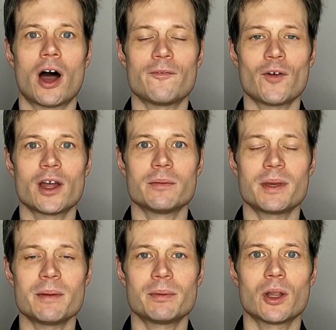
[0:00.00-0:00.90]
I find
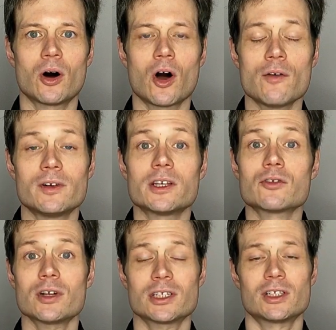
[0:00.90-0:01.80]
people are overly
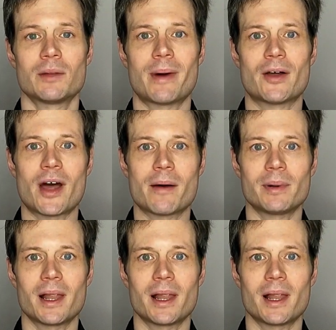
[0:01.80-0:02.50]
critical about their